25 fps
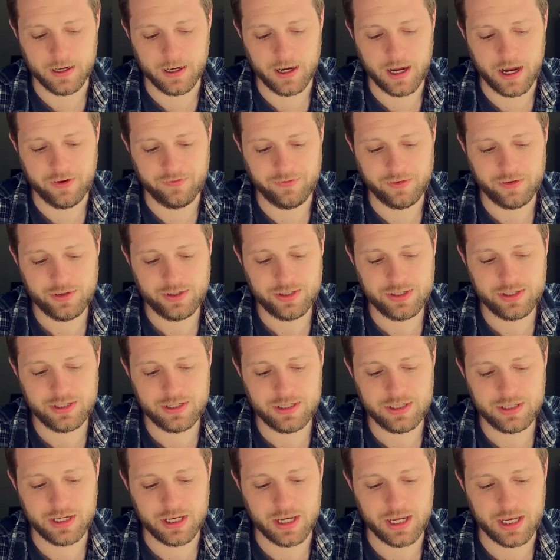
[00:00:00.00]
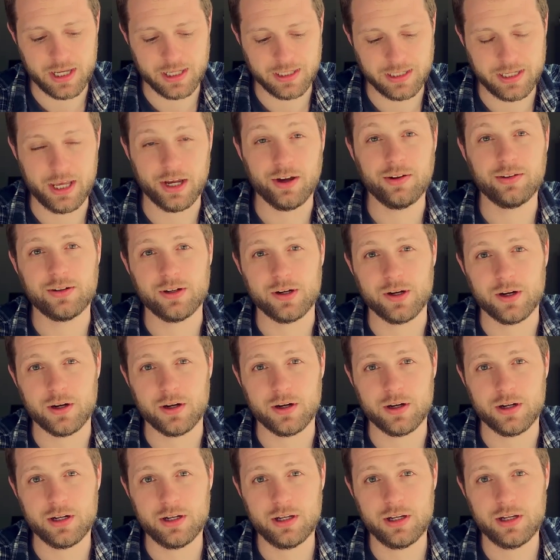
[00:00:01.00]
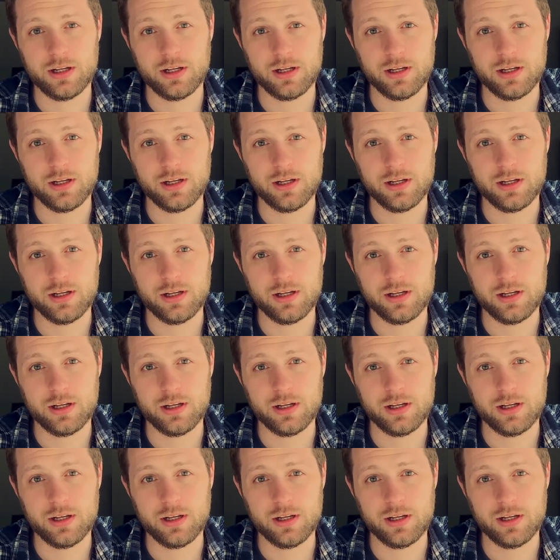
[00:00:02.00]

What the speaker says: I first encountered